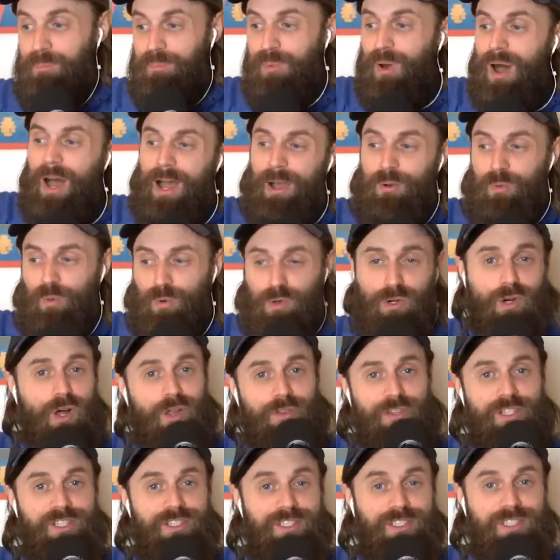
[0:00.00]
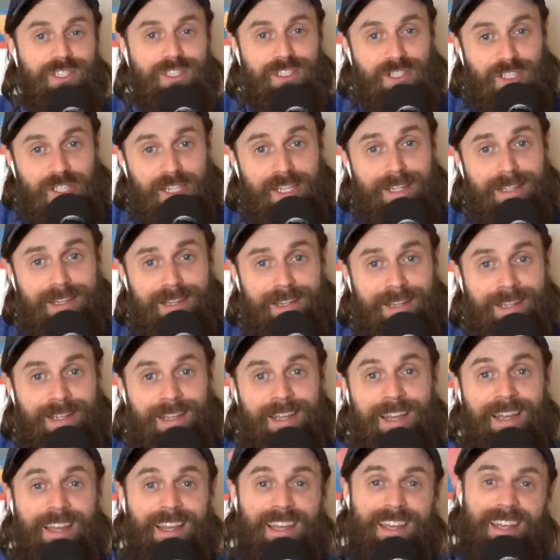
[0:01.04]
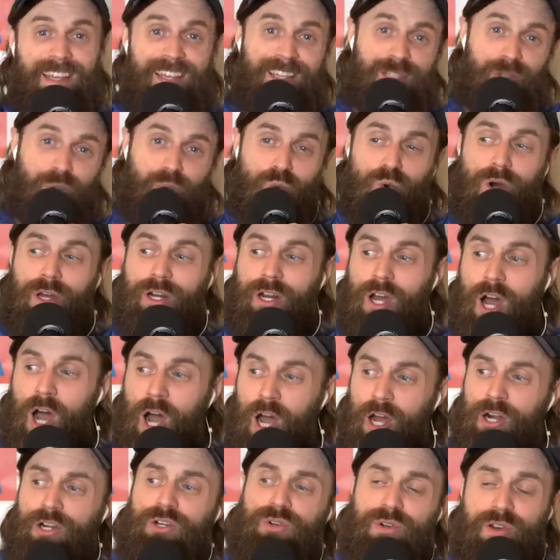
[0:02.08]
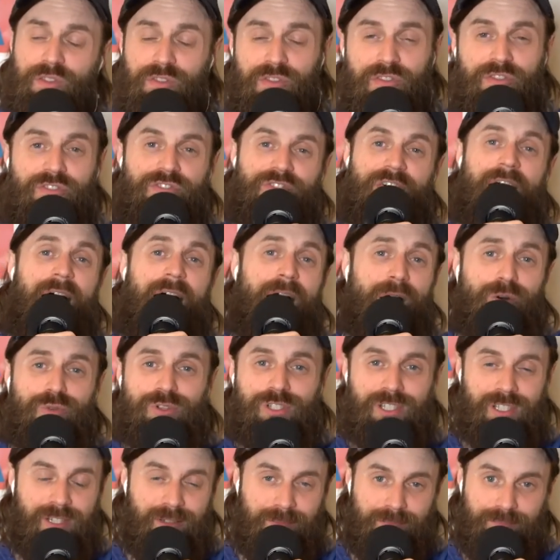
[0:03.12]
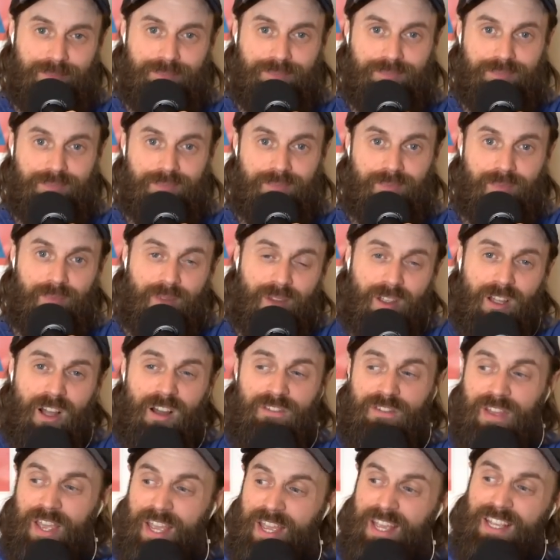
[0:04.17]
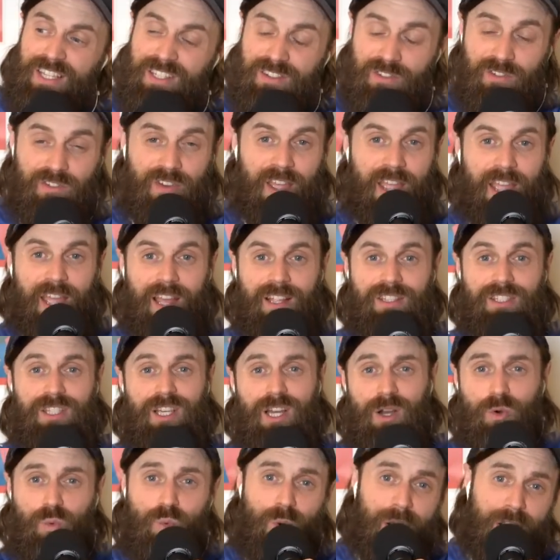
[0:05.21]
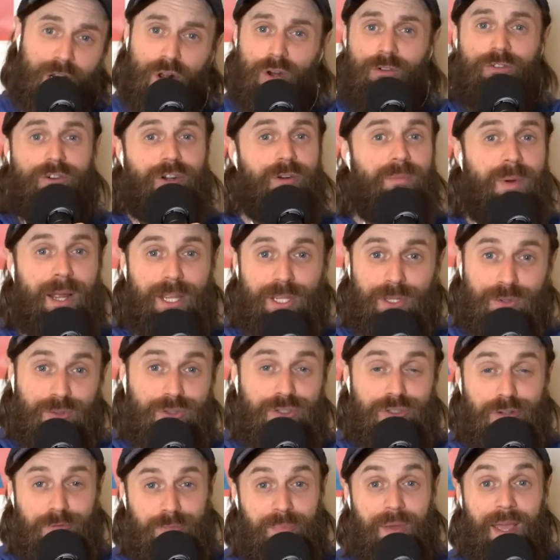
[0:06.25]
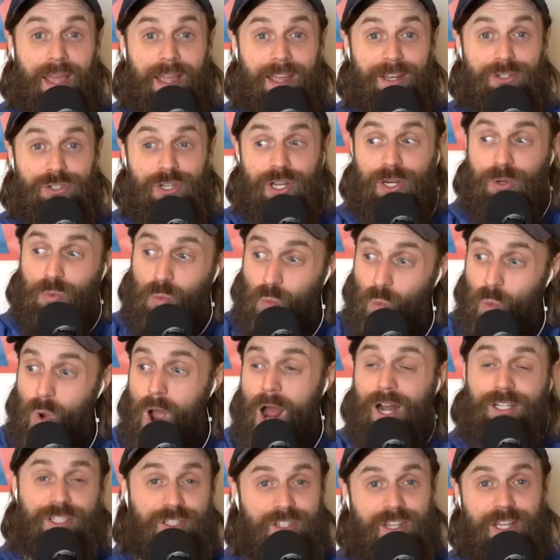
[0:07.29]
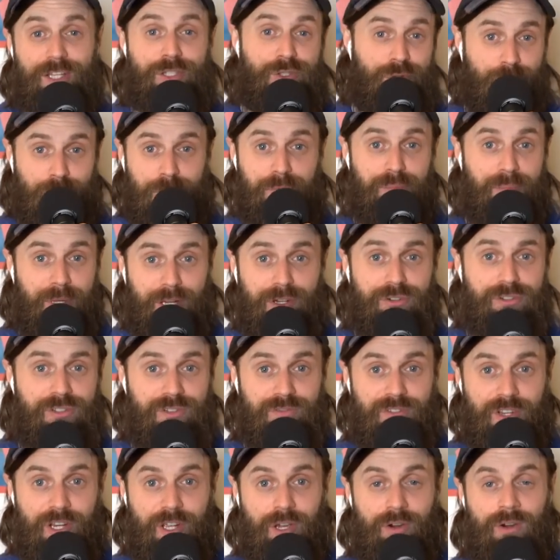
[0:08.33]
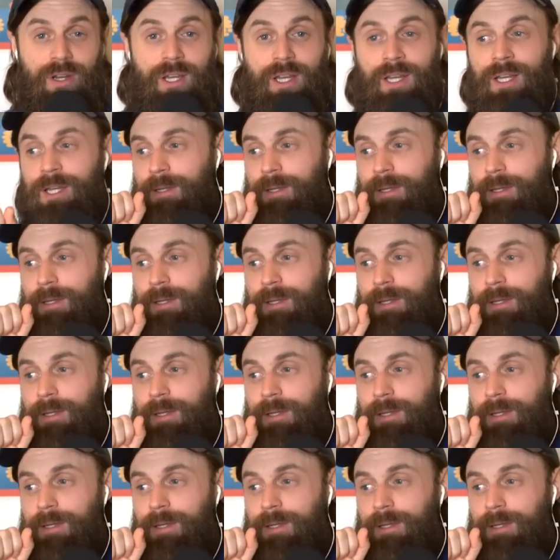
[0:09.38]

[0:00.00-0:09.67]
But where all this is leading is 100,000 of his fans went over to my YouTube page and watched that Jordan Peterson video.